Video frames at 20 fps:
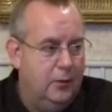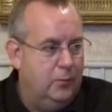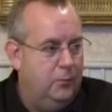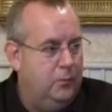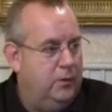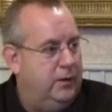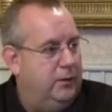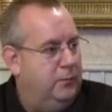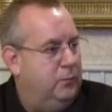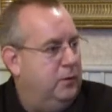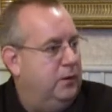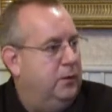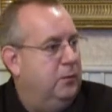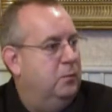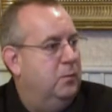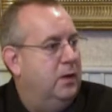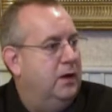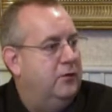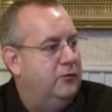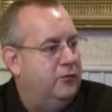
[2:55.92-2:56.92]
we
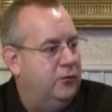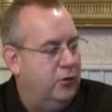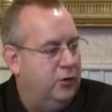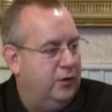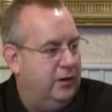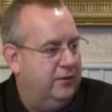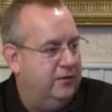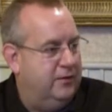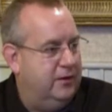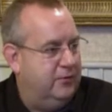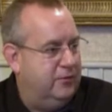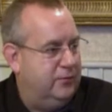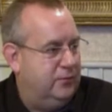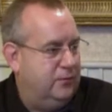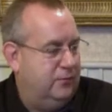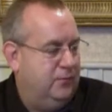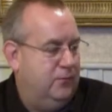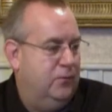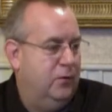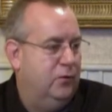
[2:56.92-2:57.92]
make sure that this
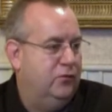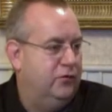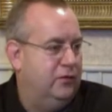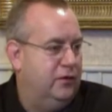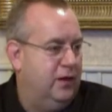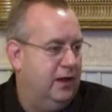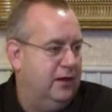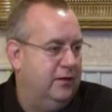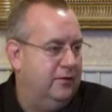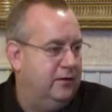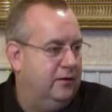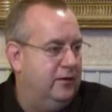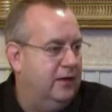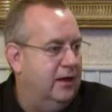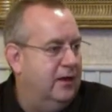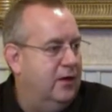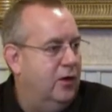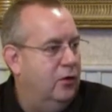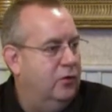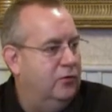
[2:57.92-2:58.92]
functionality
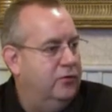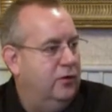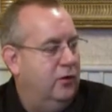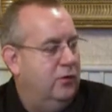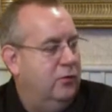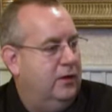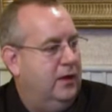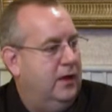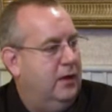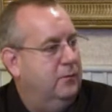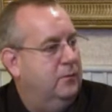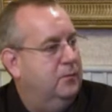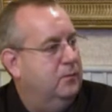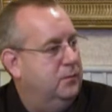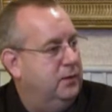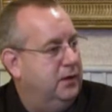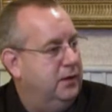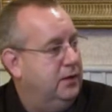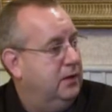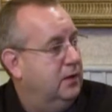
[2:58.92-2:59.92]
then also can
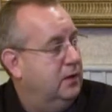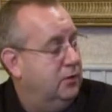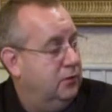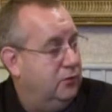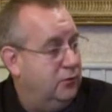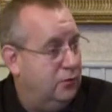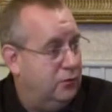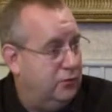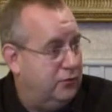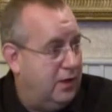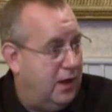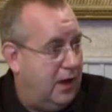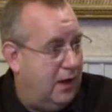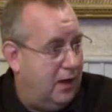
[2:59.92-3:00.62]
be used